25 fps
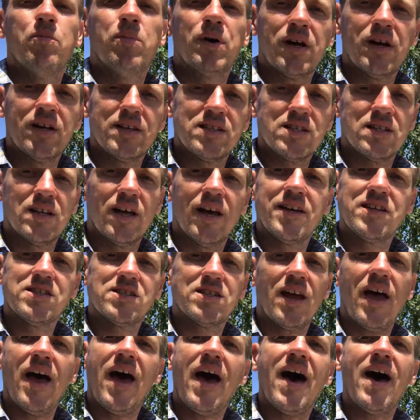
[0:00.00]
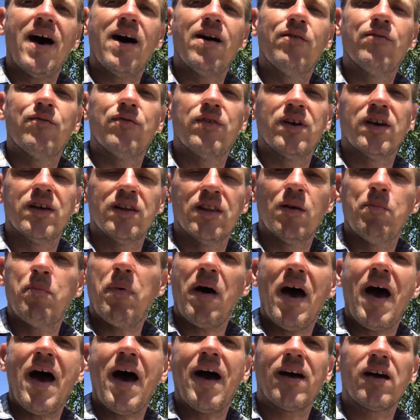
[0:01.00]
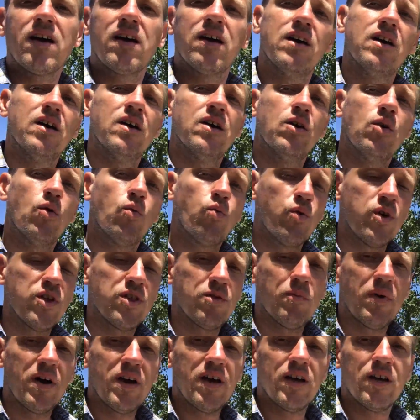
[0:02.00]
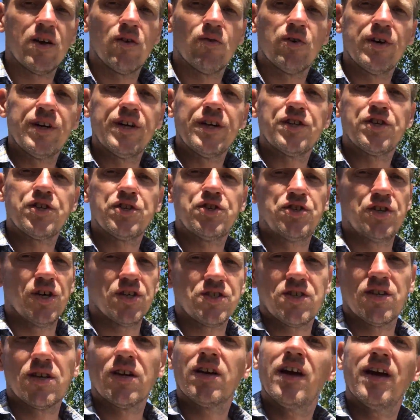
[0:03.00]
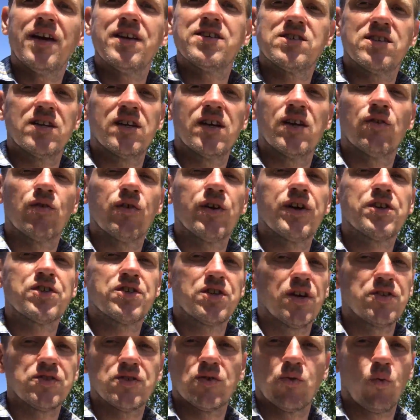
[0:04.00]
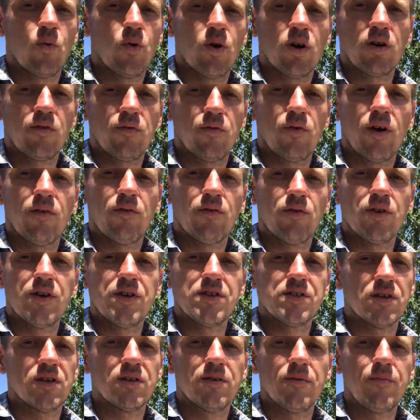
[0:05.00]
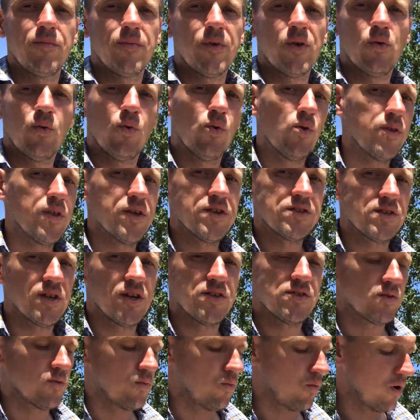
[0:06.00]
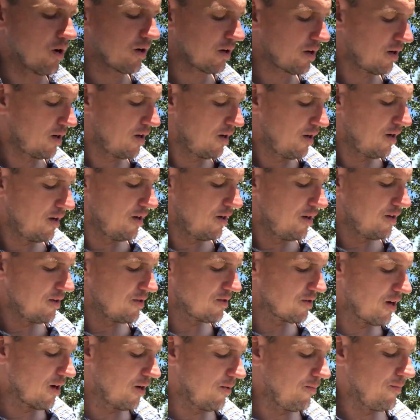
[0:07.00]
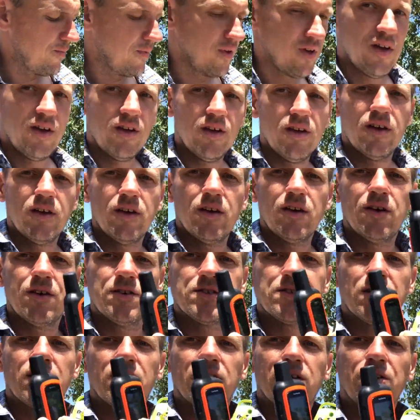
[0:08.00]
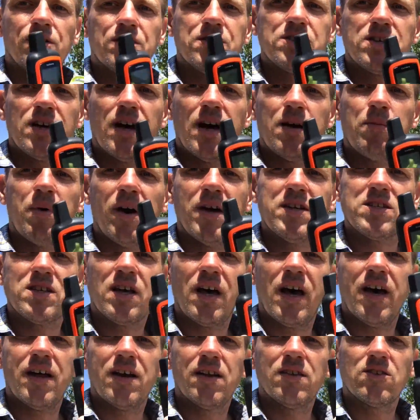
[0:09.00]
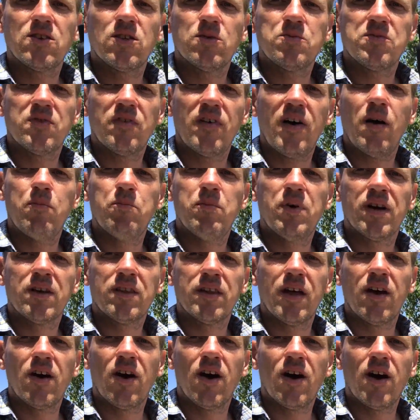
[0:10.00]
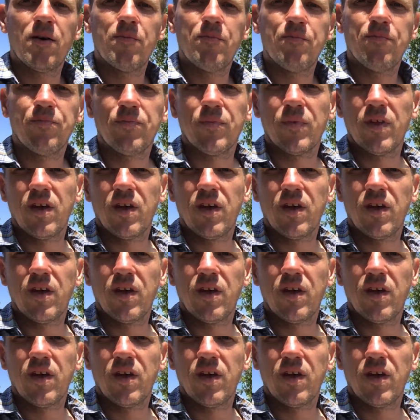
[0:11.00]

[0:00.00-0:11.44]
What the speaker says: but it's nice to have in the pack with my InReach, just in case the InReach doesn't work for whatever reason, or this doesn't work. So here's a little side-by-side in terms of how big they are.